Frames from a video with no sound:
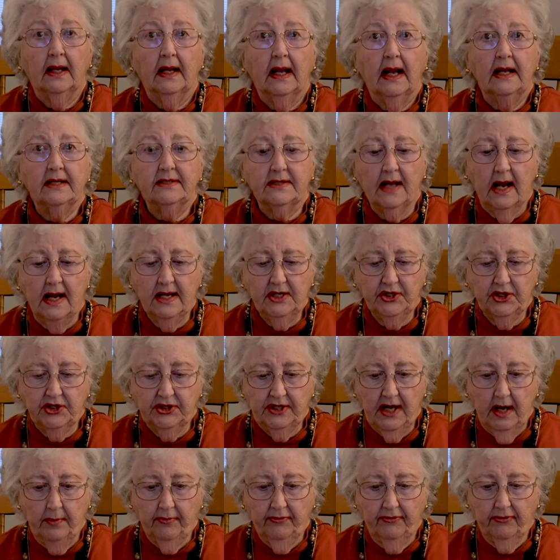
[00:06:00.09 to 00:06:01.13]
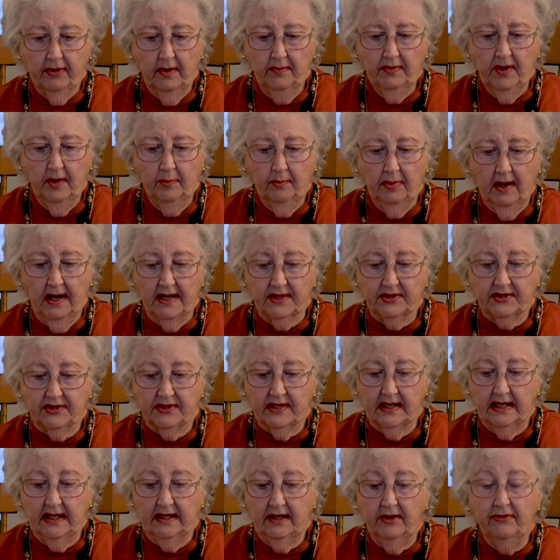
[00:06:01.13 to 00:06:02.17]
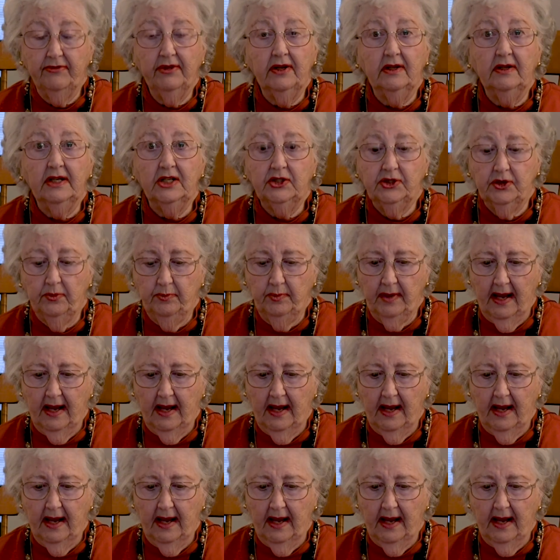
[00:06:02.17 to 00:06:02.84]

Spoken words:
As I stepped from the bus in the village of